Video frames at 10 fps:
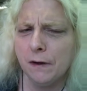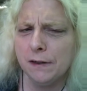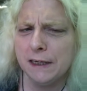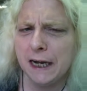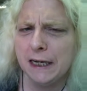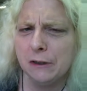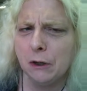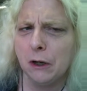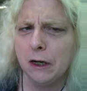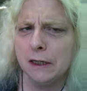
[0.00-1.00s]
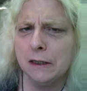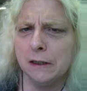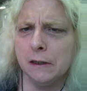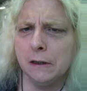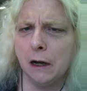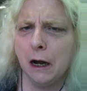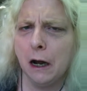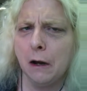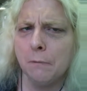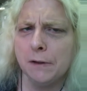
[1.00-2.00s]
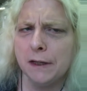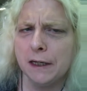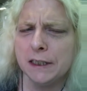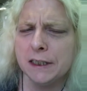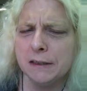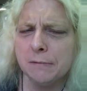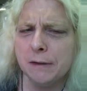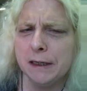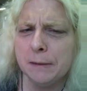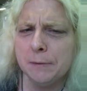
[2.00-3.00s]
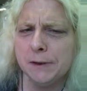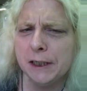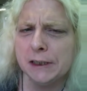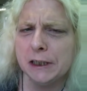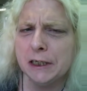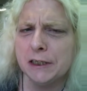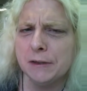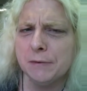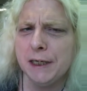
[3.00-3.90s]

uh, dialogue uh, with us and the projectionist.